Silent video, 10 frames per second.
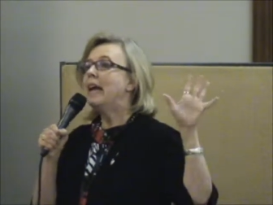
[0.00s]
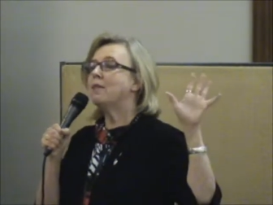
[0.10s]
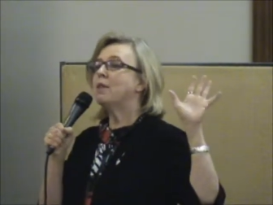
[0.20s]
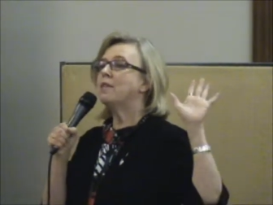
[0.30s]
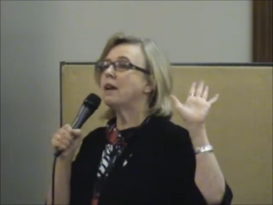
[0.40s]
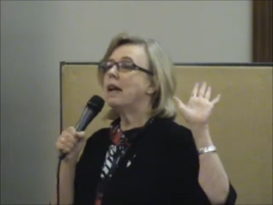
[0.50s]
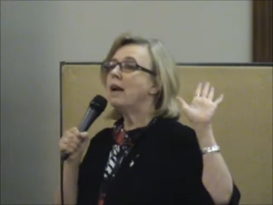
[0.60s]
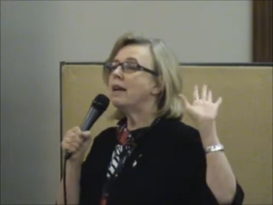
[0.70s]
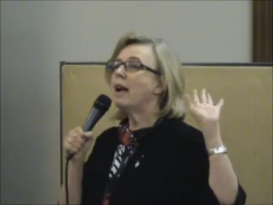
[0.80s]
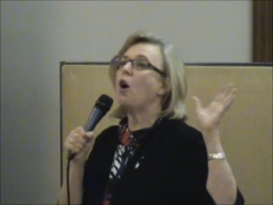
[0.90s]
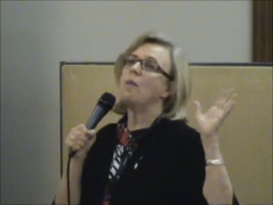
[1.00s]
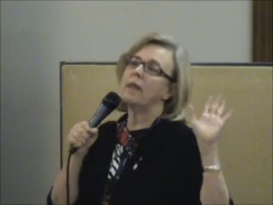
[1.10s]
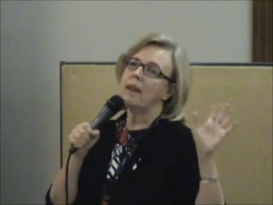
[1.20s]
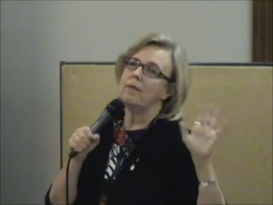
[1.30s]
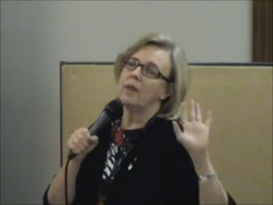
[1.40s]
was, it,
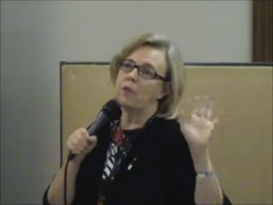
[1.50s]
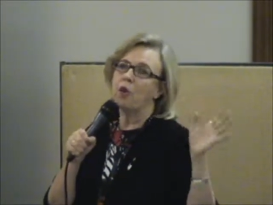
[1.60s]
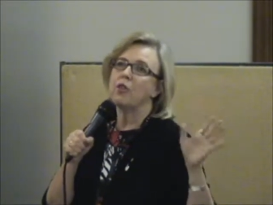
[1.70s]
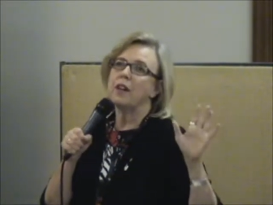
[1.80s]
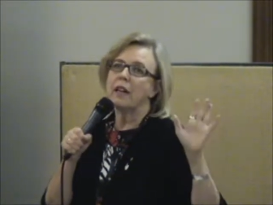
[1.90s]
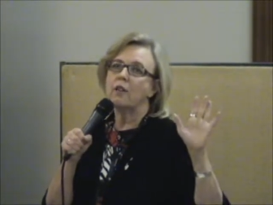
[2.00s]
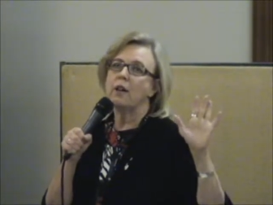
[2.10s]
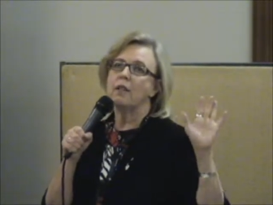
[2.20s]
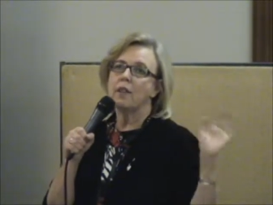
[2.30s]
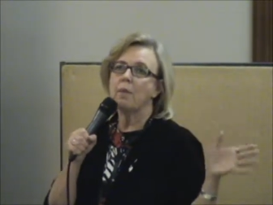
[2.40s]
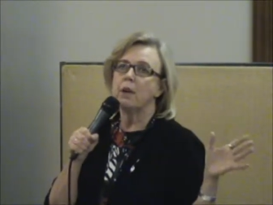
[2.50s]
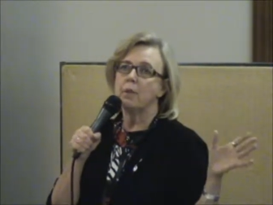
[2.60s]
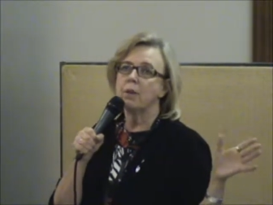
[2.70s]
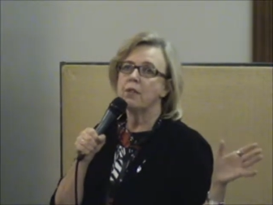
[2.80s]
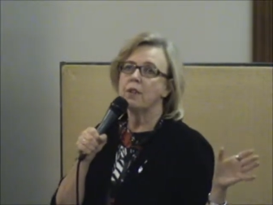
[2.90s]
now, of course it included some numbers.